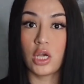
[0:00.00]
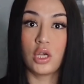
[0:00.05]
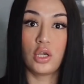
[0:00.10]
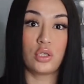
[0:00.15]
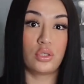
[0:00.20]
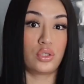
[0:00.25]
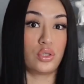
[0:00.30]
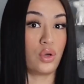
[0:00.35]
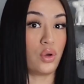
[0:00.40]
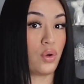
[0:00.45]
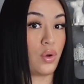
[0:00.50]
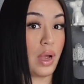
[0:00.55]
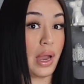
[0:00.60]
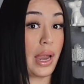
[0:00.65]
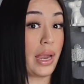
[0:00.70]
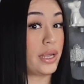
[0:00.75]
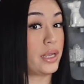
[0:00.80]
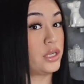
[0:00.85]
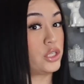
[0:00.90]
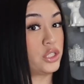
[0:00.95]
So
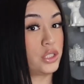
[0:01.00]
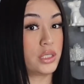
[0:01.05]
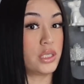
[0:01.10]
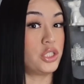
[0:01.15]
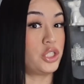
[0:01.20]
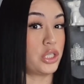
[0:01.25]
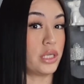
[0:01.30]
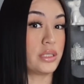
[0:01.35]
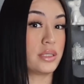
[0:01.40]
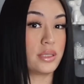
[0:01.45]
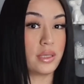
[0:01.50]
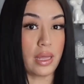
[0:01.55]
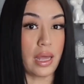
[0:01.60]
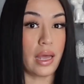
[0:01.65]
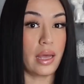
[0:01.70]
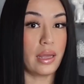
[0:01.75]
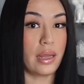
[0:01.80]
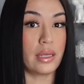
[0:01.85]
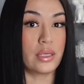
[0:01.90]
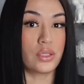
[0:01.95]
I suggest
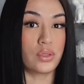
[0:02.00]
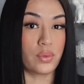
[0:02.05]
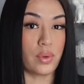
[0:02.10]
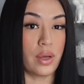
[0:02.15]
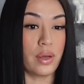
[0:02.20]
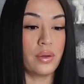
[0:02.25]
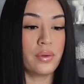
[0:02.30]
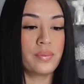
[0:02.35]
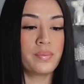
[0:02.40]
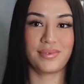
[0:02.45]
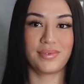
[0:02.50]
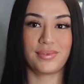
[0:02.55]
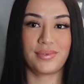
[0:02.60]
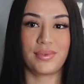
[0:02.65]
that as well.